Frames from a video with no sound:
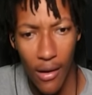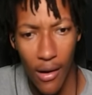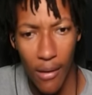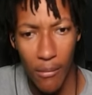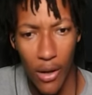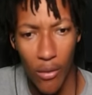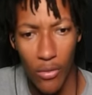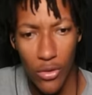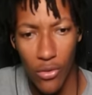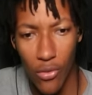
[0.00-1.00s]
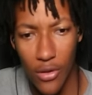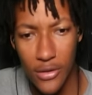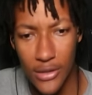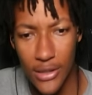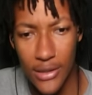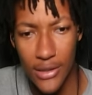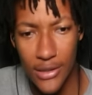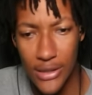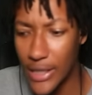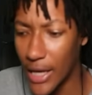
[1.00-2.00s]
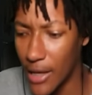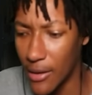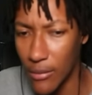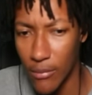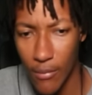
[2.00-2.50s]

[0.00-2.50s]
I'm about lost in this game.